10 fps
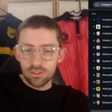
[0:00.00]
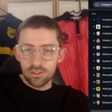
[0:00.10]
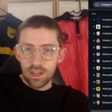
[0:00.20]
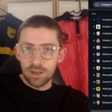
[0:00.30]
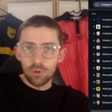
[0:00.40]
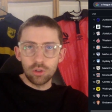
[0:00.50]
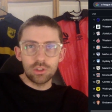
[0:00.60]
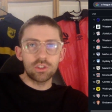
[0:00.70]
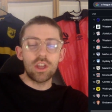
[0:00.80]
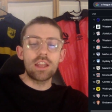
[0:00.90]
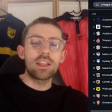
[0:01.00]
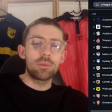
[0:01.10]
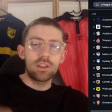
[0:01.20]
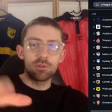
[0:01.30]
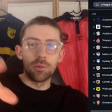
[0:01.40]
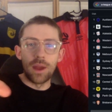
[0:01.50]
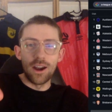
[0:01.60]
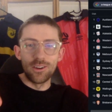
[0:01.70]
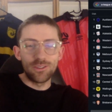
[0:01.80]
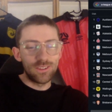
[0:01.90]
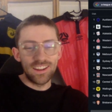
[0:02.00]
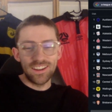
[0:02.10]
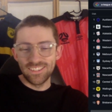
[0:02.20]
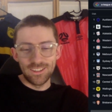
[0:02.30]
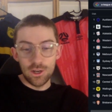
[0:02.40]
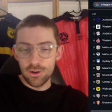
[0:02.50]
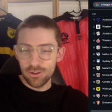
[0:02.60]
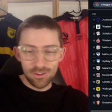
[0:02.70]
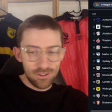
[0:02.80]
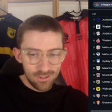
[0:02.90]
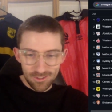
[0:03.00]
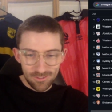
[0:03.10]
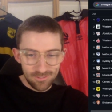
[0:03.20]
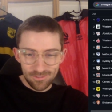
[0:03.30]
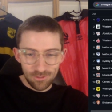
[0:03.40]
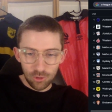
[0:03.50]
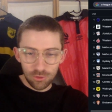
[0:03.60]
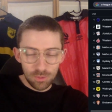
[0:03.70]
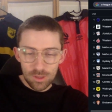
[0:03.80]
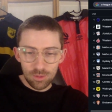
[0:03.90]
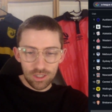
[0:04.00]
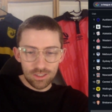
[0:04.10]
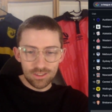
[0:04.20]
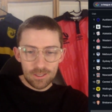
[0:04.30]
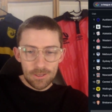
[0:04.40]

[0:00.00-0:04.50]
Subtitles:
And I'm not just saying that because I'm a Mariners fan, not just being biased.